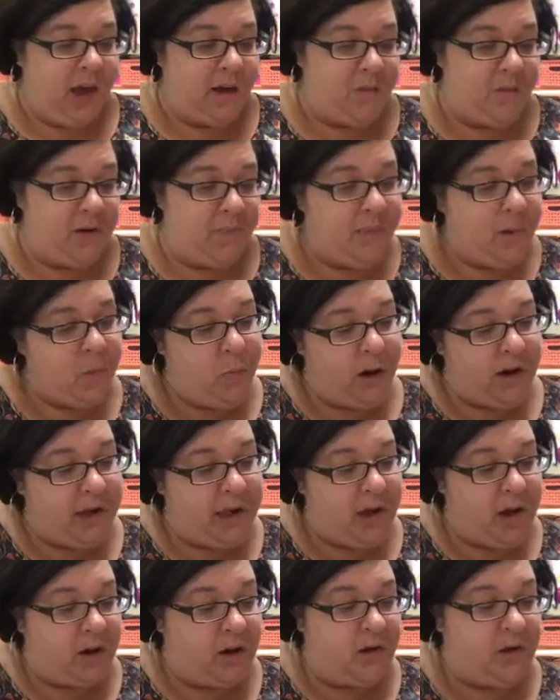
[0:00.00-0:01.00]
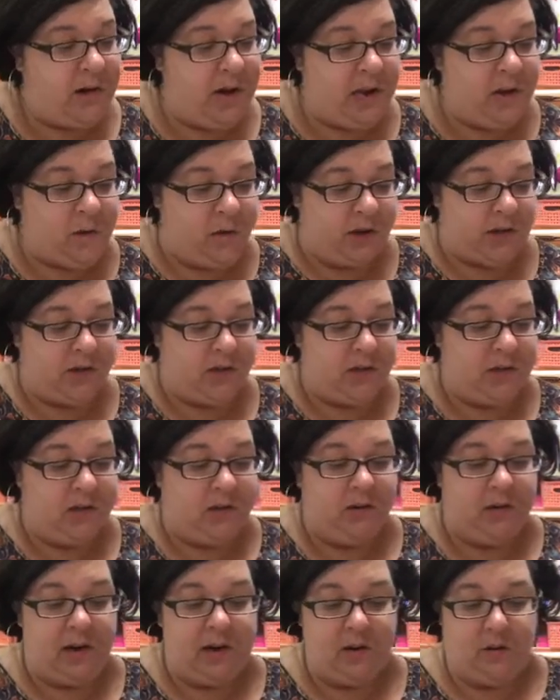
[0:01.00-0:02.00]
We've been working on green questions.
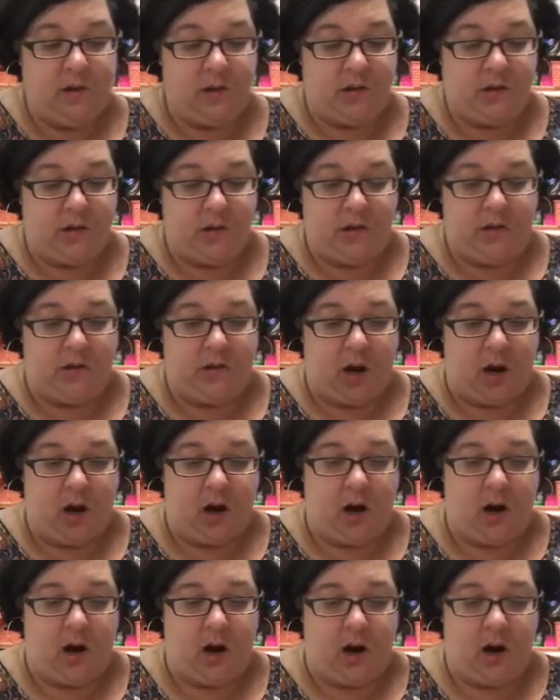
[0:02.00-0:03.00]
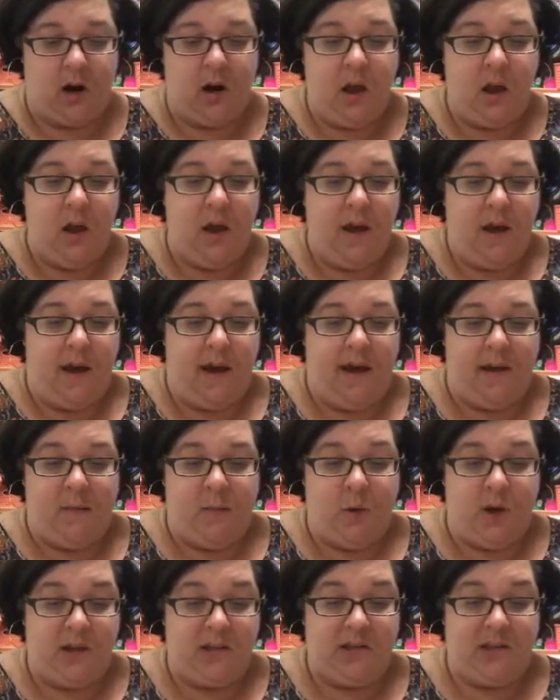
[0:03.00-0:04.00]
Green questions are
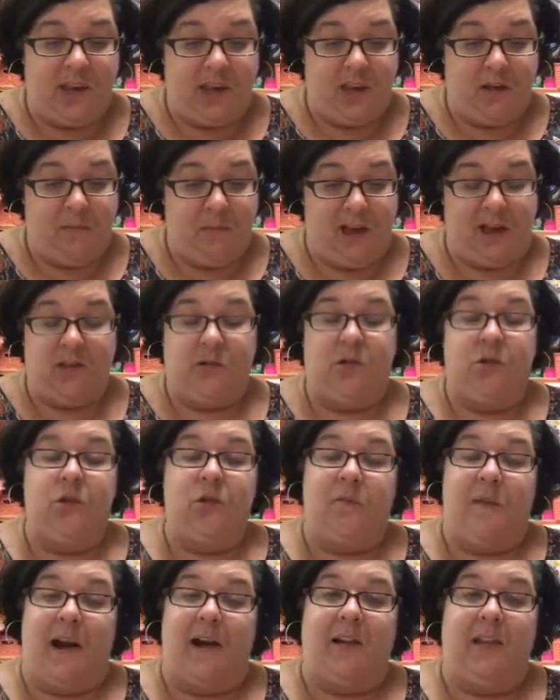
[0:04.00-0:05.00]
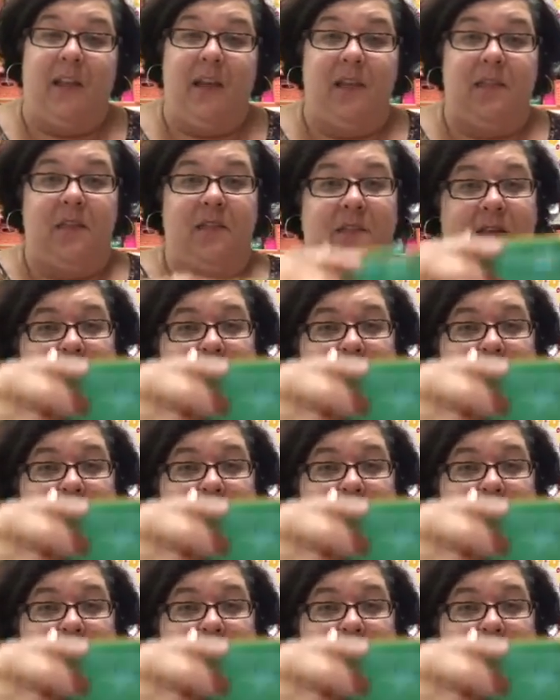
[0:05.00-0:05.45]
ones that can be answered directly in the